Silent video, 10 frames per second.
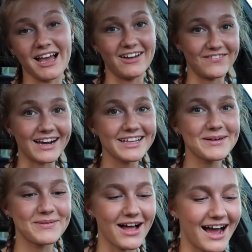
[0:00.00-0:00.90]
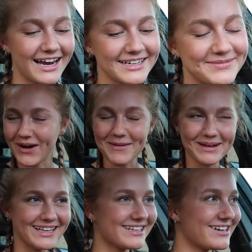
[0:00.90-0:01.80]
I finally applied. Why am
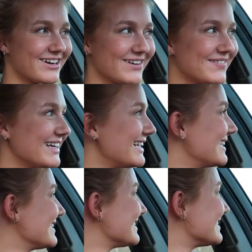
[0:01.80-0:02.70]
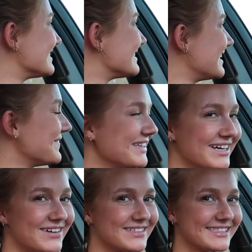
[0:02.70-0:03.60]
I like nervous? Even
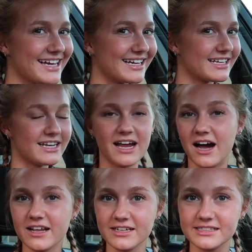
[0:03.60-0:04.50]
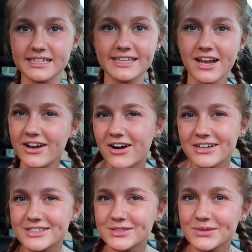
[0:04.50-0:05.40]
though it's like not a
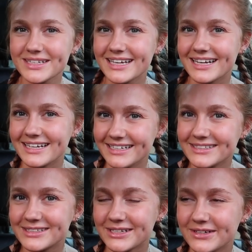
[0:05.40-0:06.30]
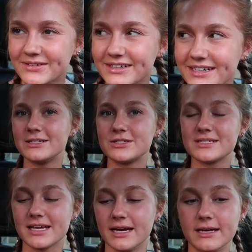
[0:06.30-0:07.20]
hard school to get into. It's
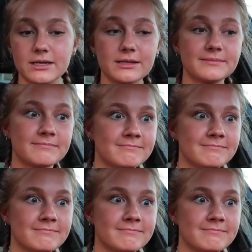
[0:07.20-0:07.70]
just like,